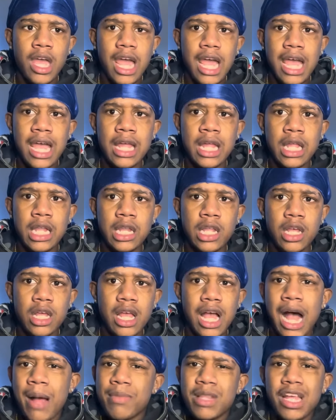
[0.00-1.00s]
And
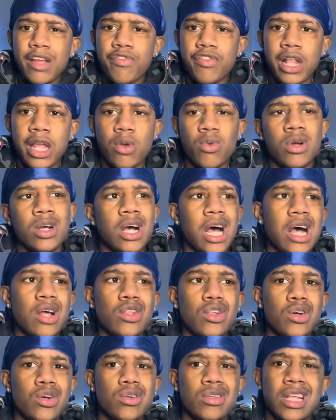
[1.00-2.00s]
I'm there for like what, how
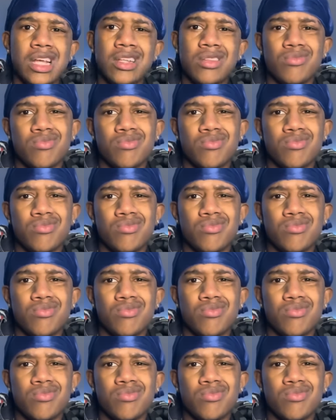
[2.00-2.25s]
long? Like